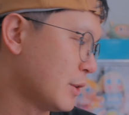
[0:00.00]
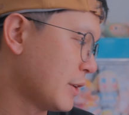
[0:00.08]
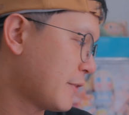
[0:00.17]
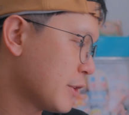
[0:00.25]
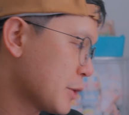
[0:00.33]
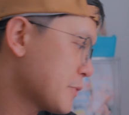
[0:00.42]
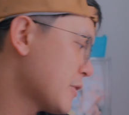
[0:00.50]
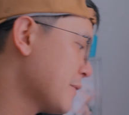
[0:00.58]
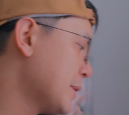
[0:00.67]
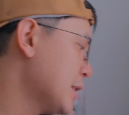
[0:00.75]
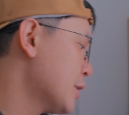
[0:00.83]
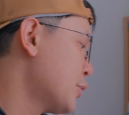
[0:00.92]
if you're
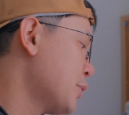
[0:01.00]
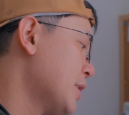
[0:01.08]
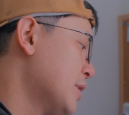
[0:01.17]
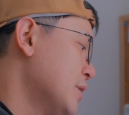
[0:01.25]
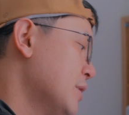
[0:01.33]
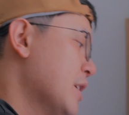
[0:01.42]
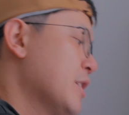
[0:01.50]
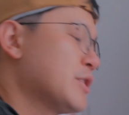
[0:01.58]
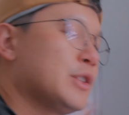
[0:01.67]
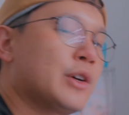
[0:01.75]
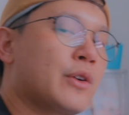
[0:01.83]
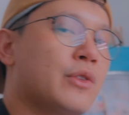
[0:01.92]
familiar with
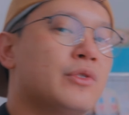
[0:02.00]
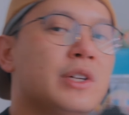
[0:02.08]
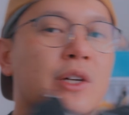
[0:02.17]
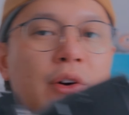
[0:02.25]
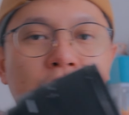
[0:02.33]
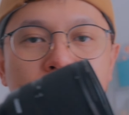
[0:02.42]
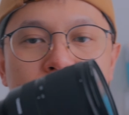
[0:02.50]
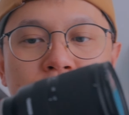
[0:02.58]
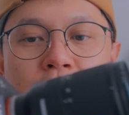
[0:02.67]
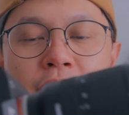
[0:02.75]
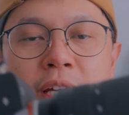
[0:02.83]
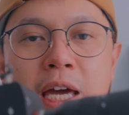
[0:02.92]
S-Log3 on
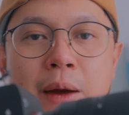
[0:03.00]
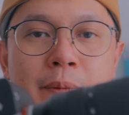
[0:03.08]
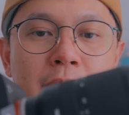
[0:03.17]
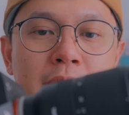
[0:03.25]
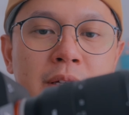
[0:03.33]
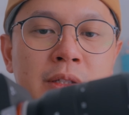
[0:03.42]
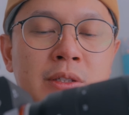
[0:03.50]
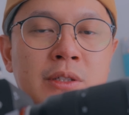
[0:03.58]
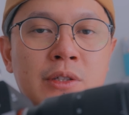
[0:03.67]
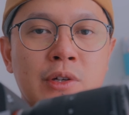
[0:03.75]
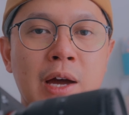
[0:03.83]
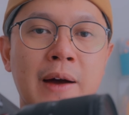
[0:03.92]
Sony cameras,
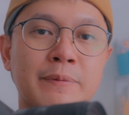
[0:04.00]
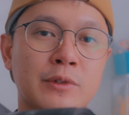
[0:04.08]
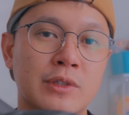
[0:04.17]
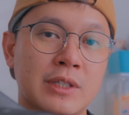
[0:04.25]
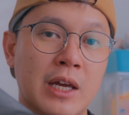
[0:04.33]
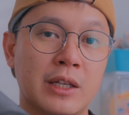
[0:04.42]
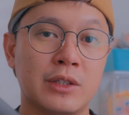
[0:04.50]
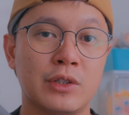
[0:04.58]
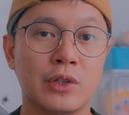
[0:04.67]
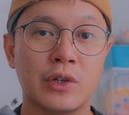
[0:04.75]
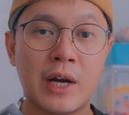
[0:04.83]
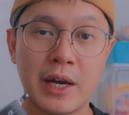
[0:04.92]
you have to set
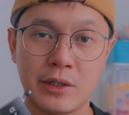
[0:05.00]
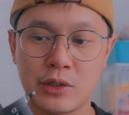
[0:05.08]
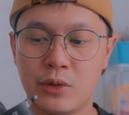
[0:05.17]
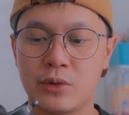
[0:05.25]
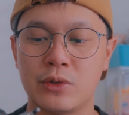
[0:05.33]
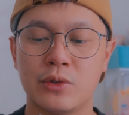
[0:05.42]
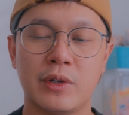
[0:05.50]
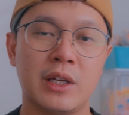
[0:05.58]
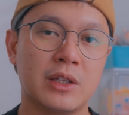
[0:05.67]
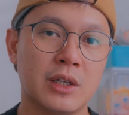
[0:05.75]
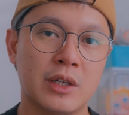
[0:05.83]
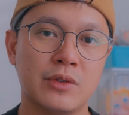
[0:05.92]
your ISO to
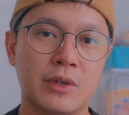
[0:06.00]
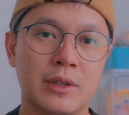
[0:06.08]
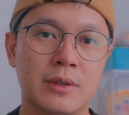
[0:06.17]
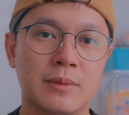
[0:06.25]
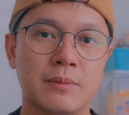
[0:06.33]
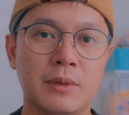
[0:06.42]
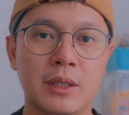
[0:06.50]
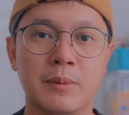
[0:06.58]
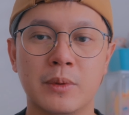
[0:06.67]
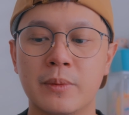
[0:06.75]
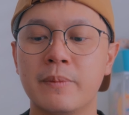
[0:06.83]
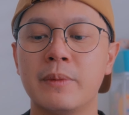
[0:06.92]
800
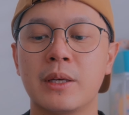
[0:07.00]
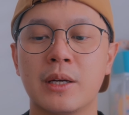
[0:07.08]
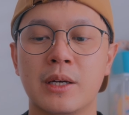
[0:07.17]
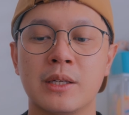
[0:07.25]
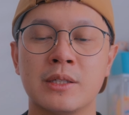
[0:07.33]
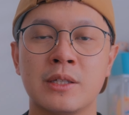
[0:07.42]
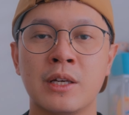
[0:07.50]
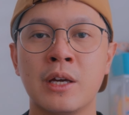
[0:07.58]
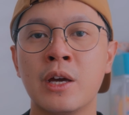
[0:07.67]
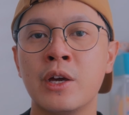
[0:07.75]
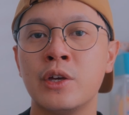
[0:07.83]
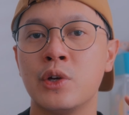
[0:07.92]
minimum, because
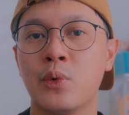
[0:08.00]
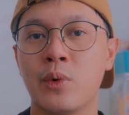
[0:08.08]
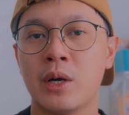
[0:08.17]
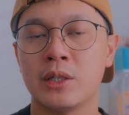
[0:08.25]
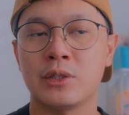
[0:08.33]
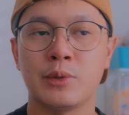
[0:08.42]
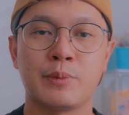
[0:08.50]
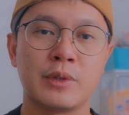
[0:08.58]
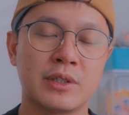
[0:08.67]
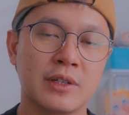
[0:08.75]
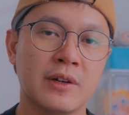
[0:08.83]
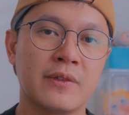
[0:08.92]
you want to
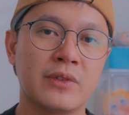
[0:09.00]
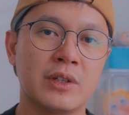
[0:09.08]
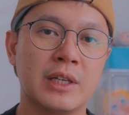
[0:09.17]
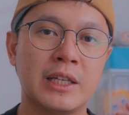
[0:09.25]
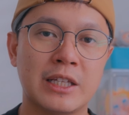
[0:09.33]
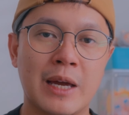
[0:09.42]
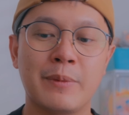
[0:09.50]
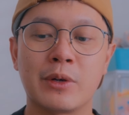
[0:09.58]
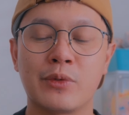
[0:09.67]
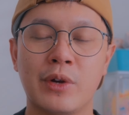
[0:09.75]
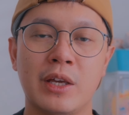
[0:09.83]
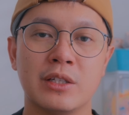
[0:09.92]
preserve the dynamic
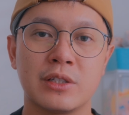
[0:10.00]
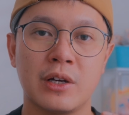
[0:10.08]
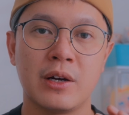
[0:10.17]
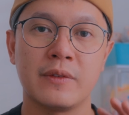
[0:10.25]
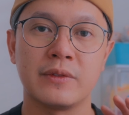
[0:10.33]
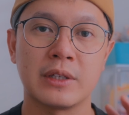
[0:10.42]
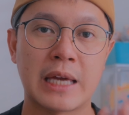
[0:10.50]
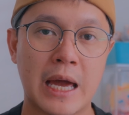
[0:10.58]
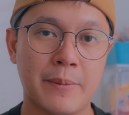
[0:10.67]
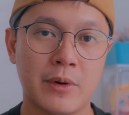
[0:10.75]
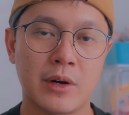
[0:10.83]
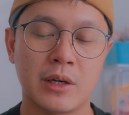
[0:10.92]
range of the
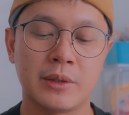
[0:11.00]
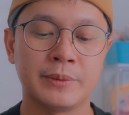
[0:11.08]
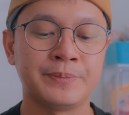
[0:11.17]
camera.